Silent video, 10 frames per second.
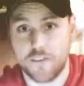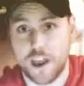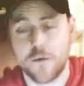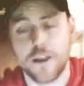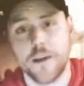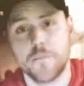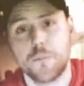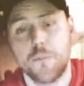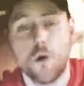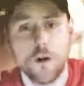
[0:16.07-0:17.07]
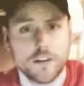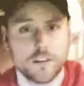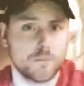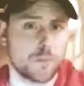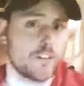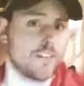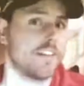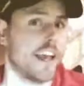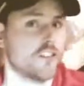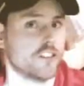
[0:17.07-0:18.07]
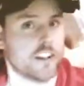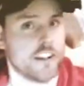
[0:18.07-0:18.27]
very important presentation